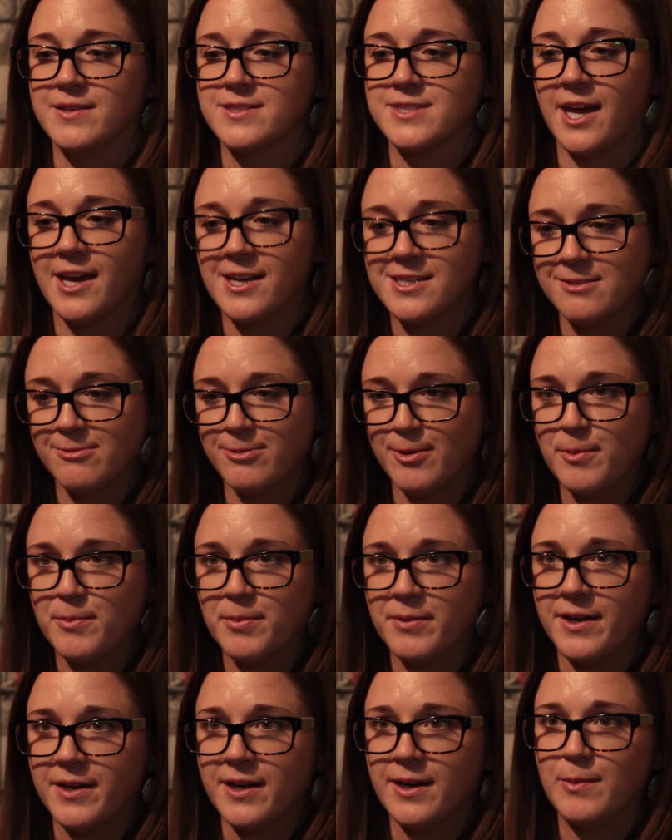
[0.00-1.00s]
saxophone
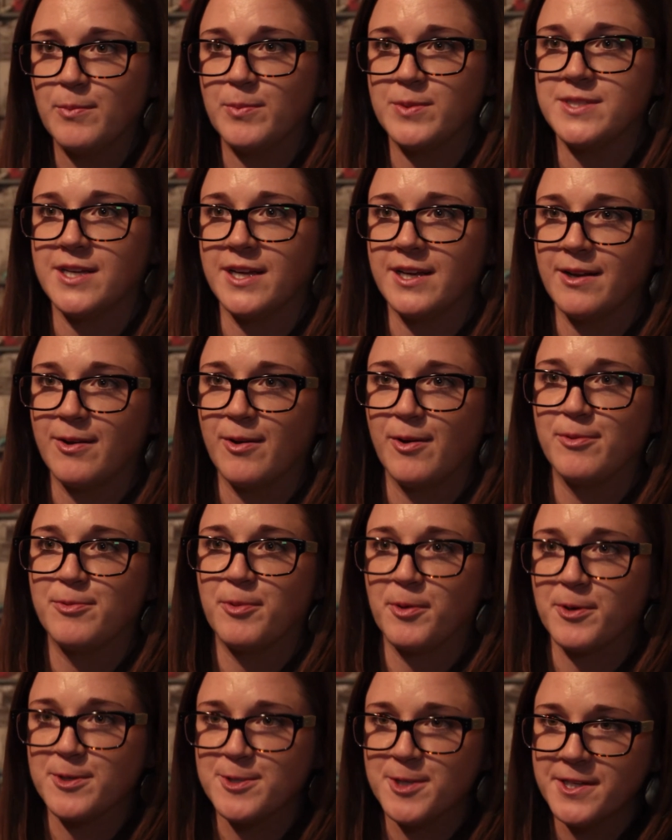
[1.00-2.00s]
player in Botanical
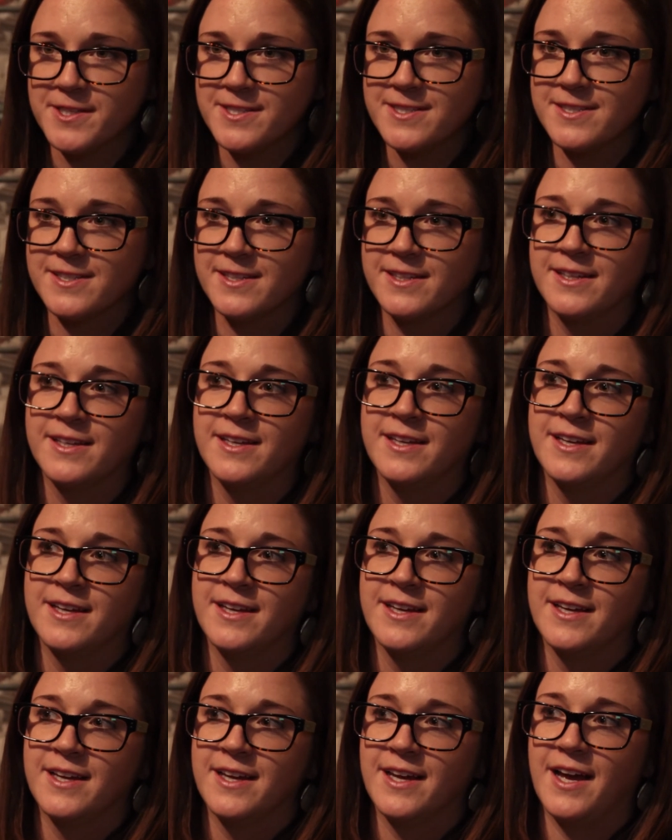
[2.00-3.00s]
Fortress.
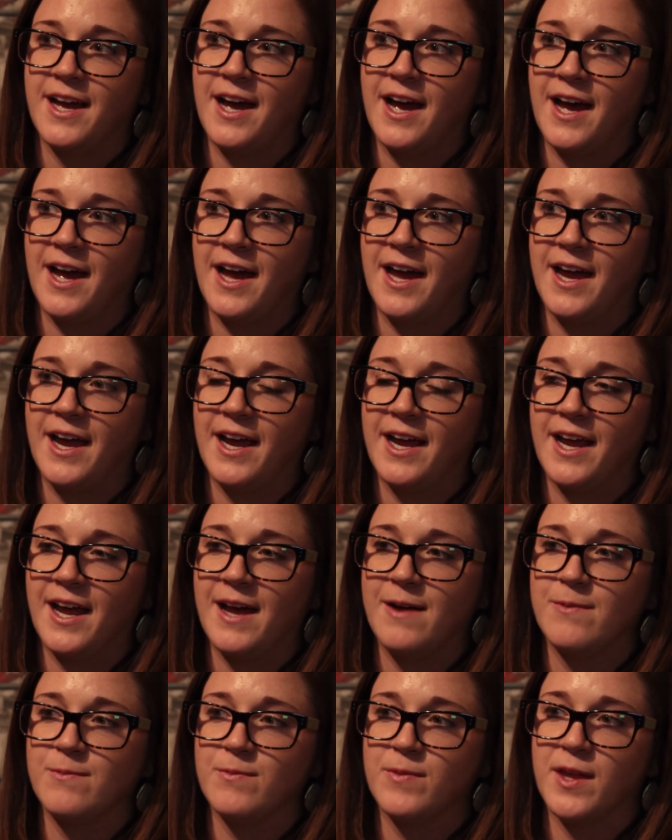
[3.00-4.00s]
I
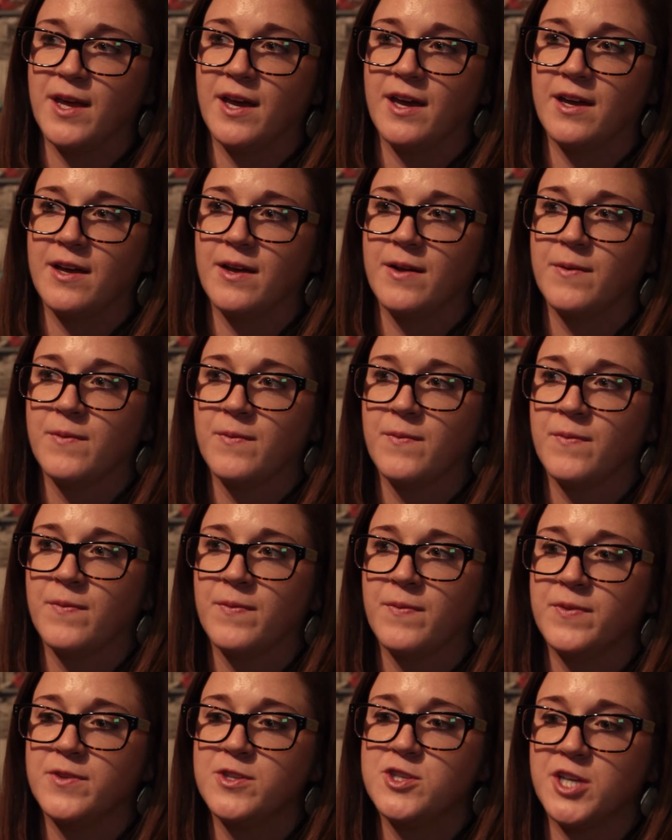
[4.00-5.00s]
am the
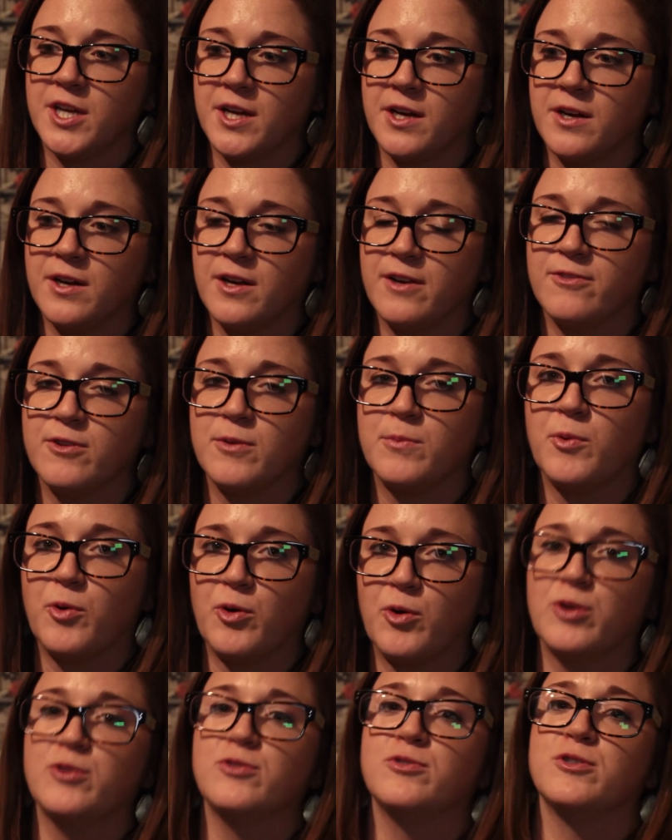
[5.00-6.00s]
chair of the
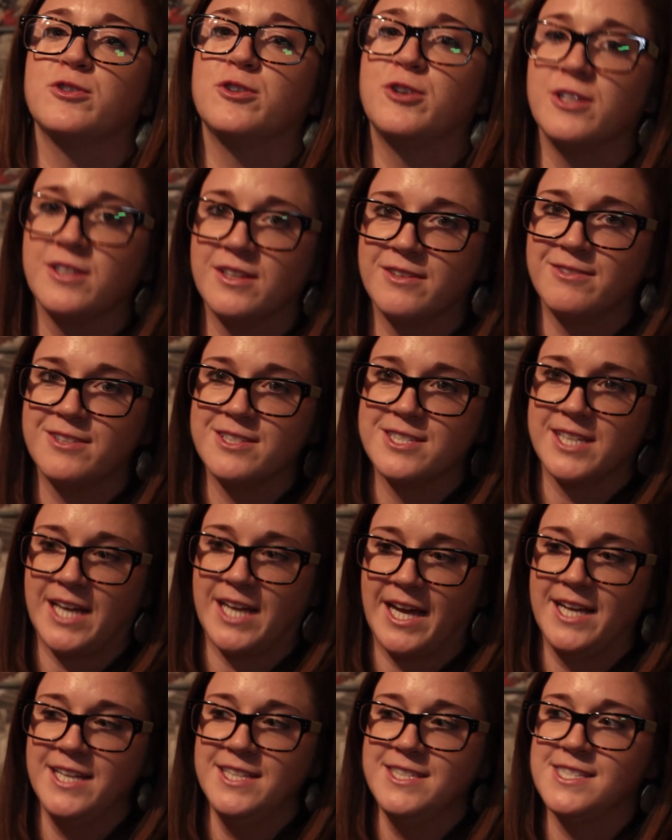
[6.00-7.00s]
board for Green Living
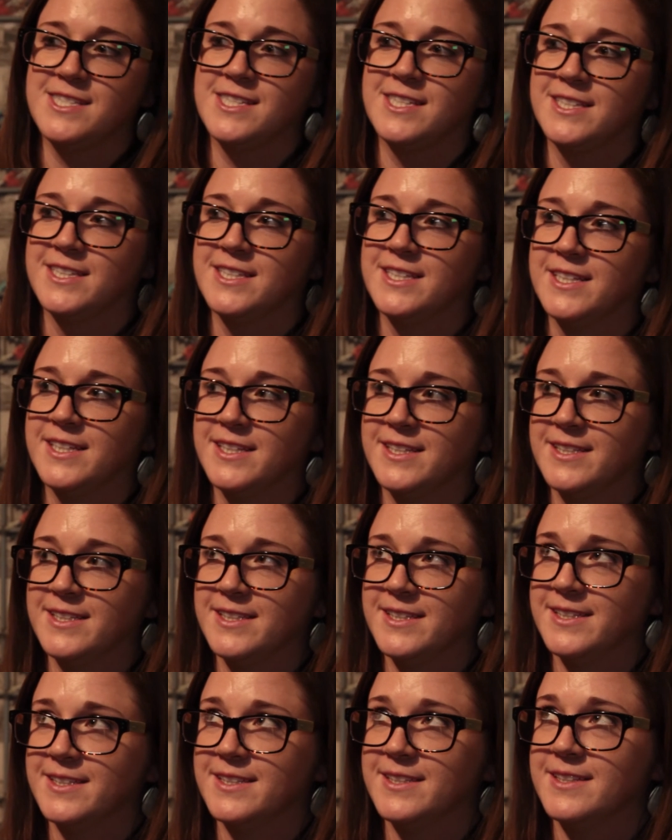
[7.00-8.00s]
Science,
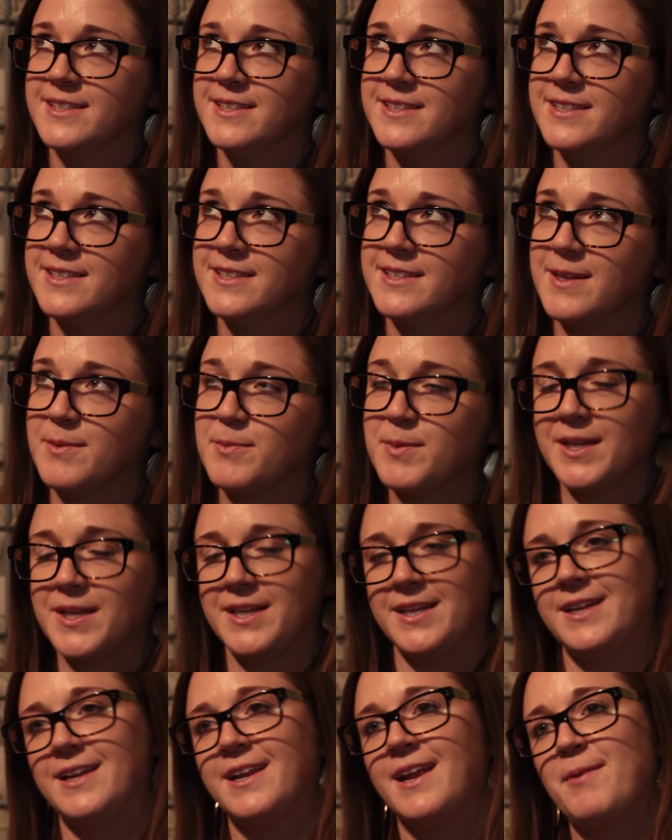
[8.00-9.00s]

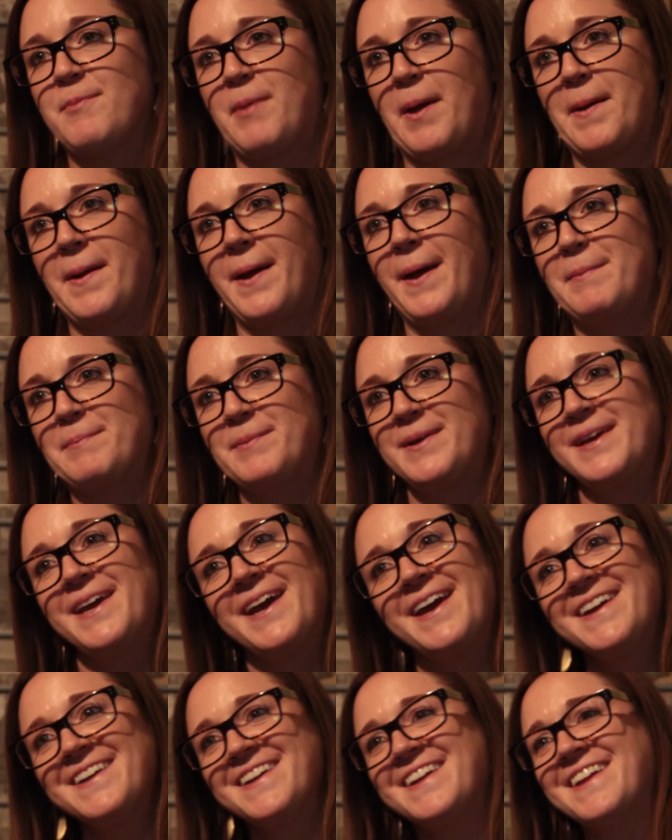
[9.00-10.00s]
getting my MBA